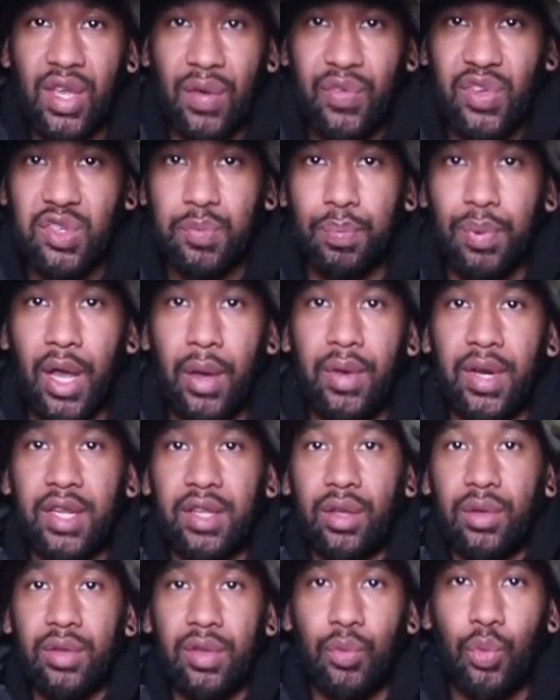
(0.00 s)
So if it's blowing
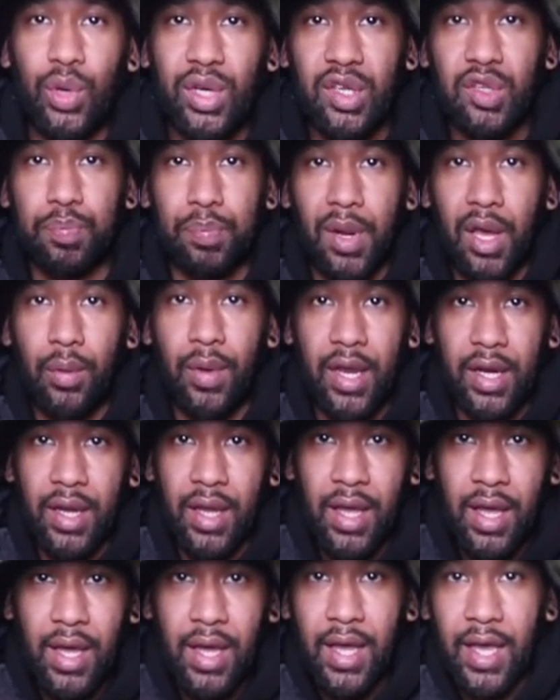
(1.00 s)
and the wind is
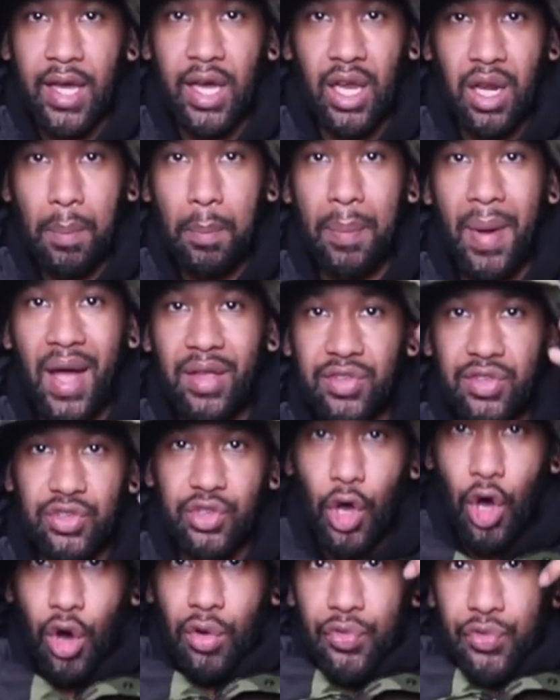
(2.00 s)
blowing, it kind of
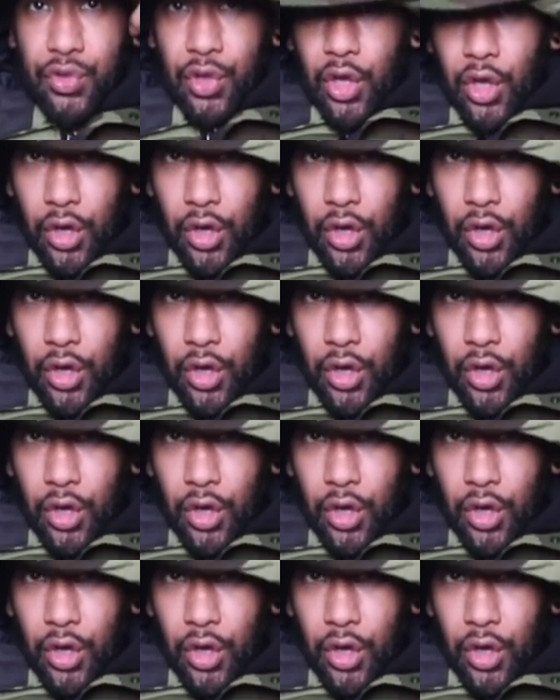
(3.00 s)
bounces off the